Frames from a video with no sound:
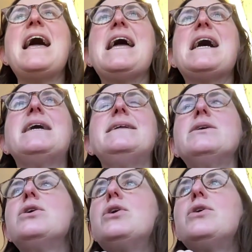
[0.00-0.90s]

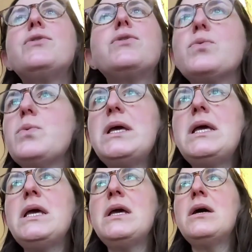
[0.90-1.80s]
And
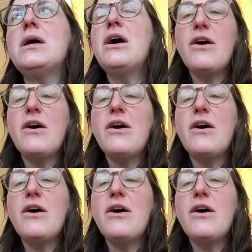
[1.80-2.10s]
three,